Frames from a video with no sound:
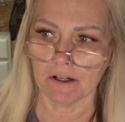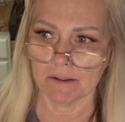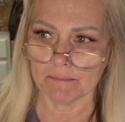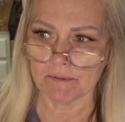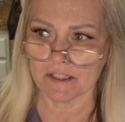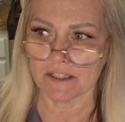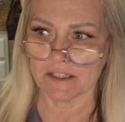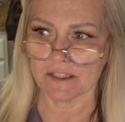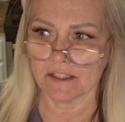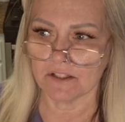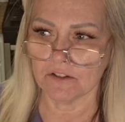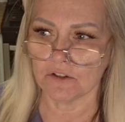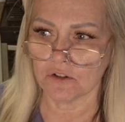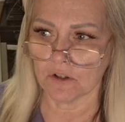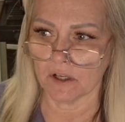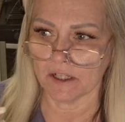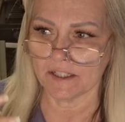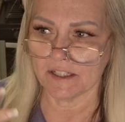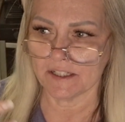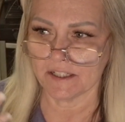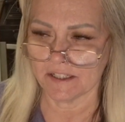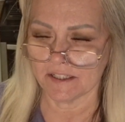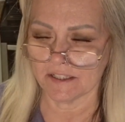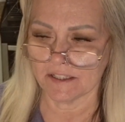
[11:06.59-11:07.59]
I'm just
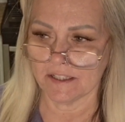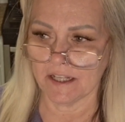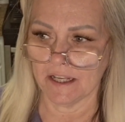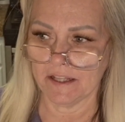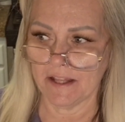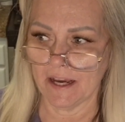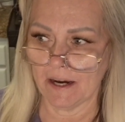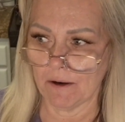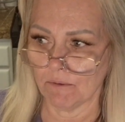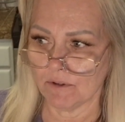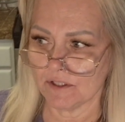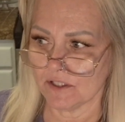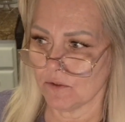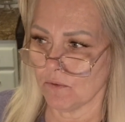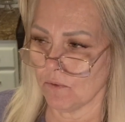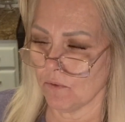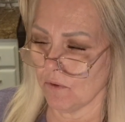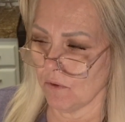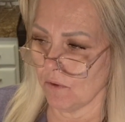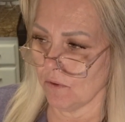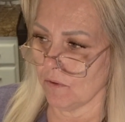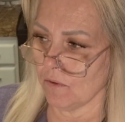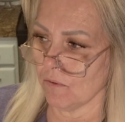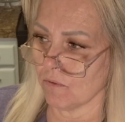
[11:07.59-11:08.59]
trying to say that was
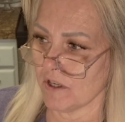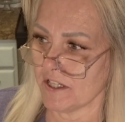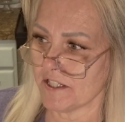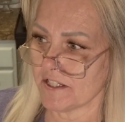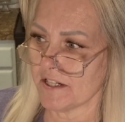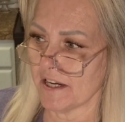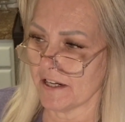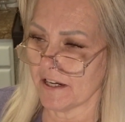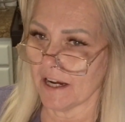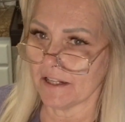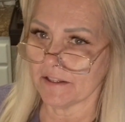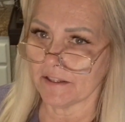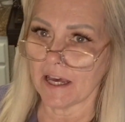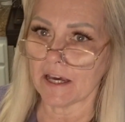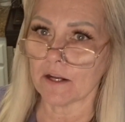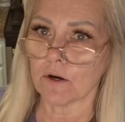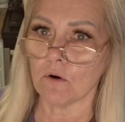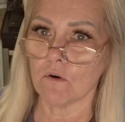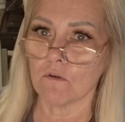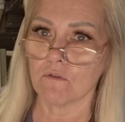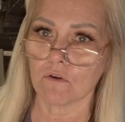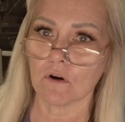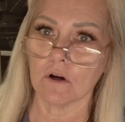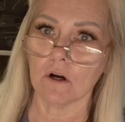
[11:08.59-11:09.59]
the reason I got that
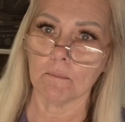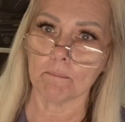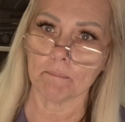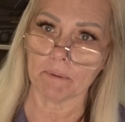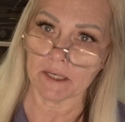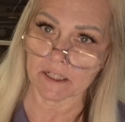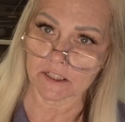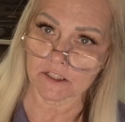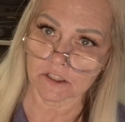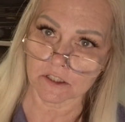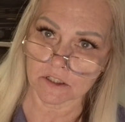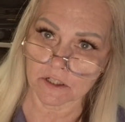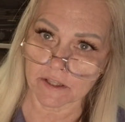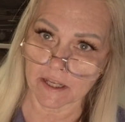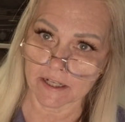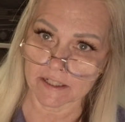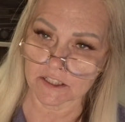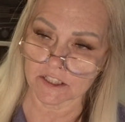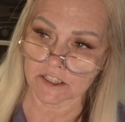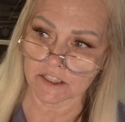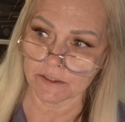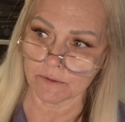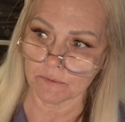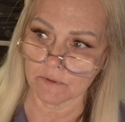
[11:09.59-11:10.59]
overall picture
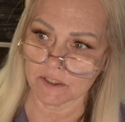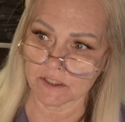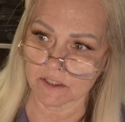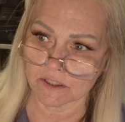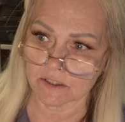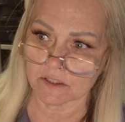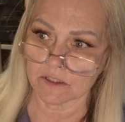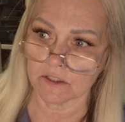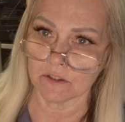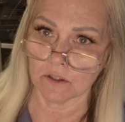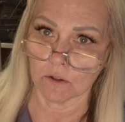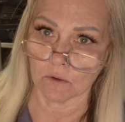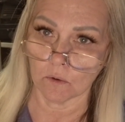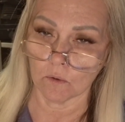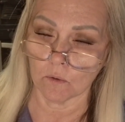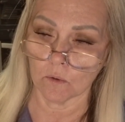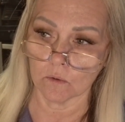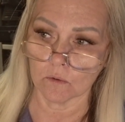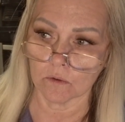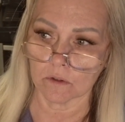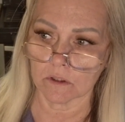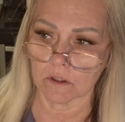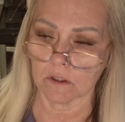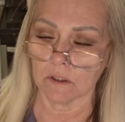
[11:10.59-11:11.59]
that she was,
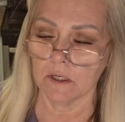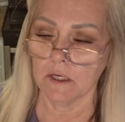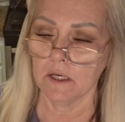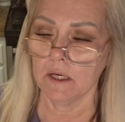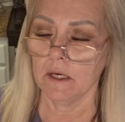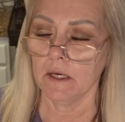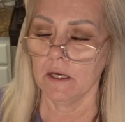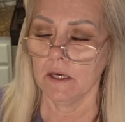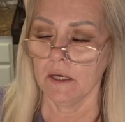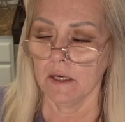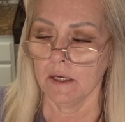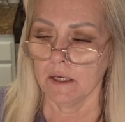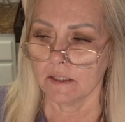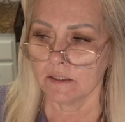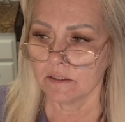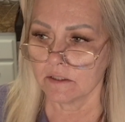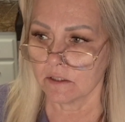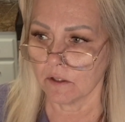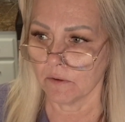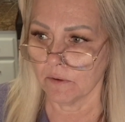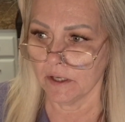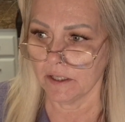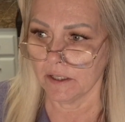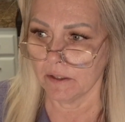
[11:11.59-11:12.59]
older.
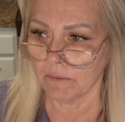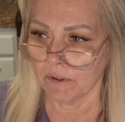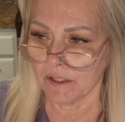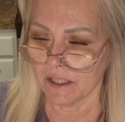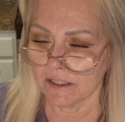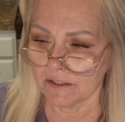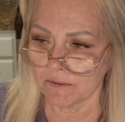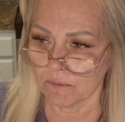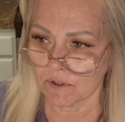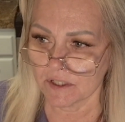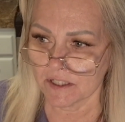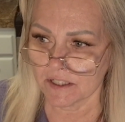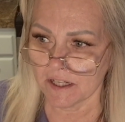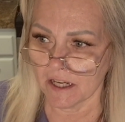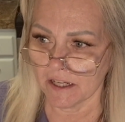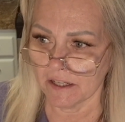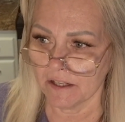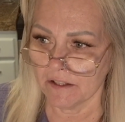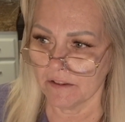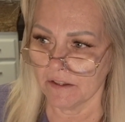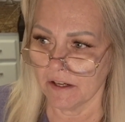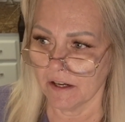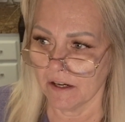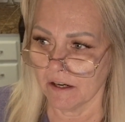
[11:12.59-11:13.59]
So anyway, we're
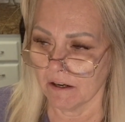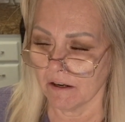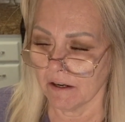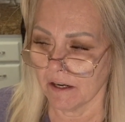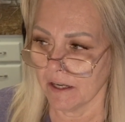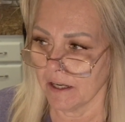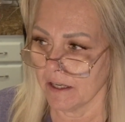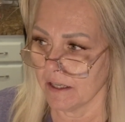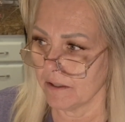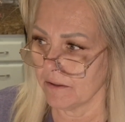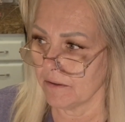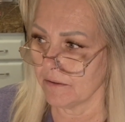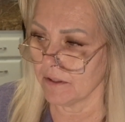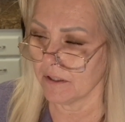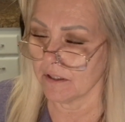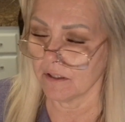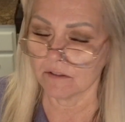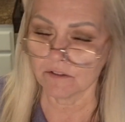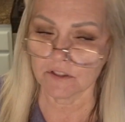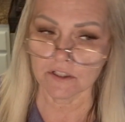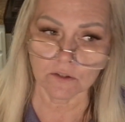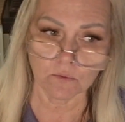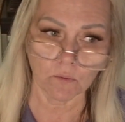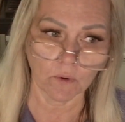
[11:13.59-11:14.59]
standing there and,
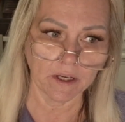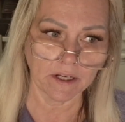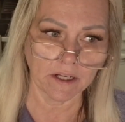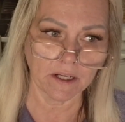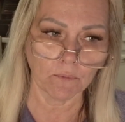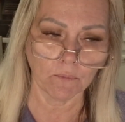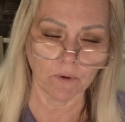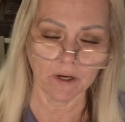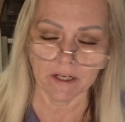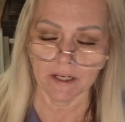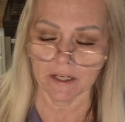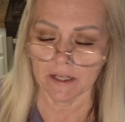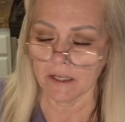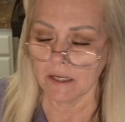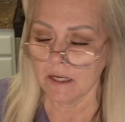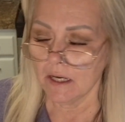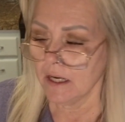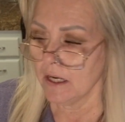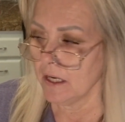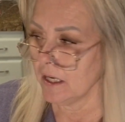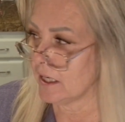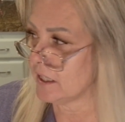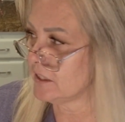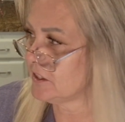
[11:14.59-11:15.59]
just waiting and waiting.
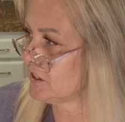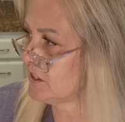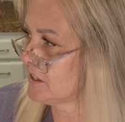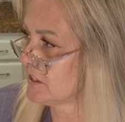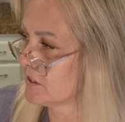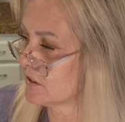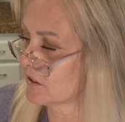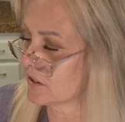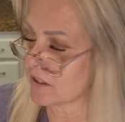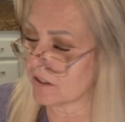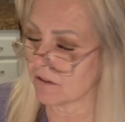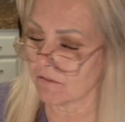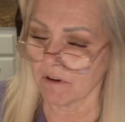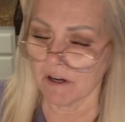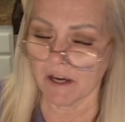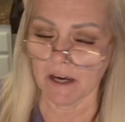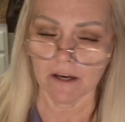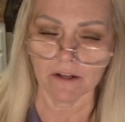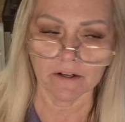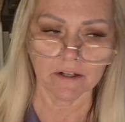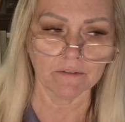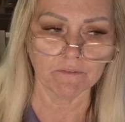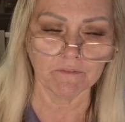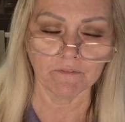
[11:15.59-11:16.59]
And she's looking
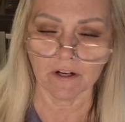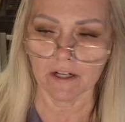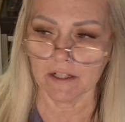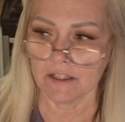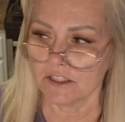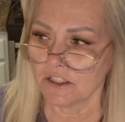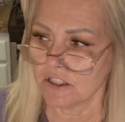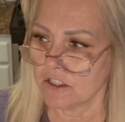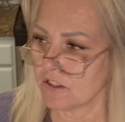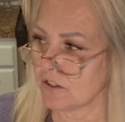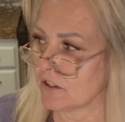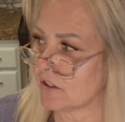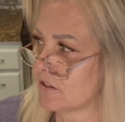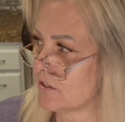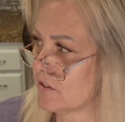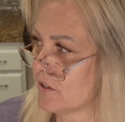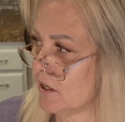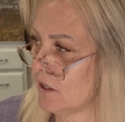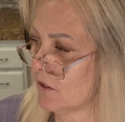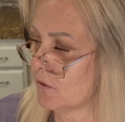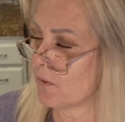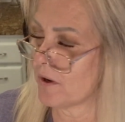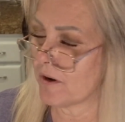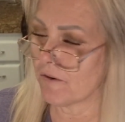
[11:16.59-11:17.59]
around, and finally she turns
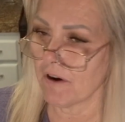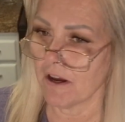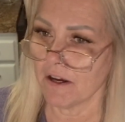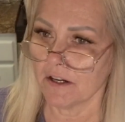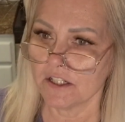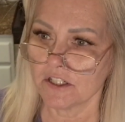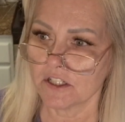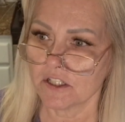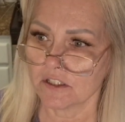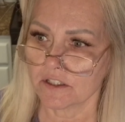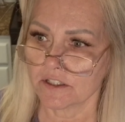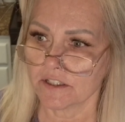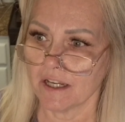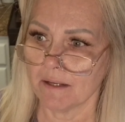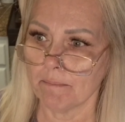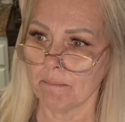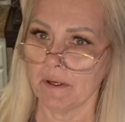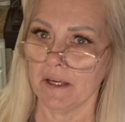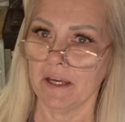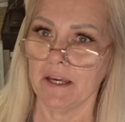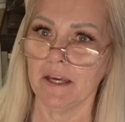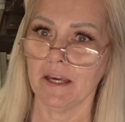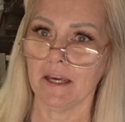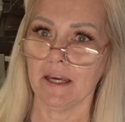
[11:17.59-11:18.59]
all the way around and she looks at
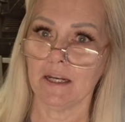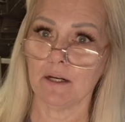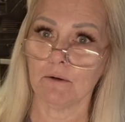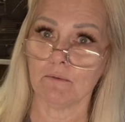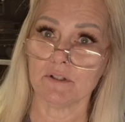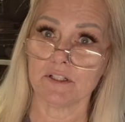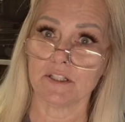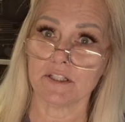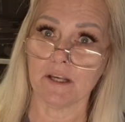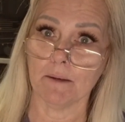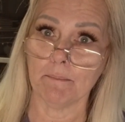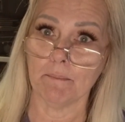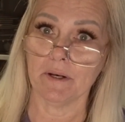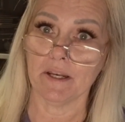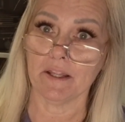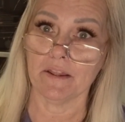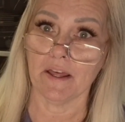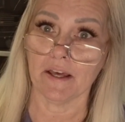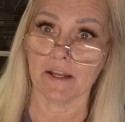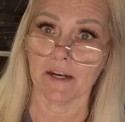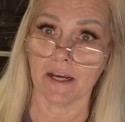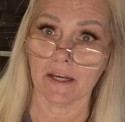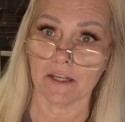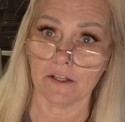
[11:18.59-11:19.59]
me, and it was somebody
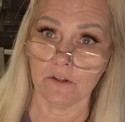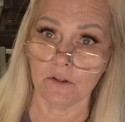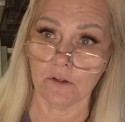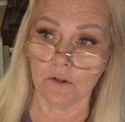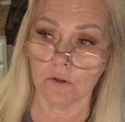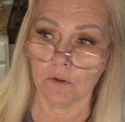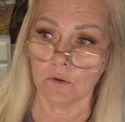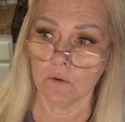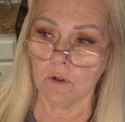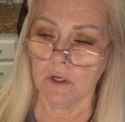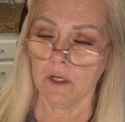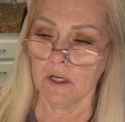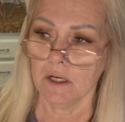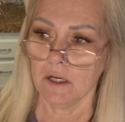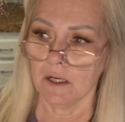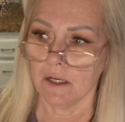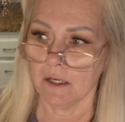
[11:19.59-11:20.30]
that I knew.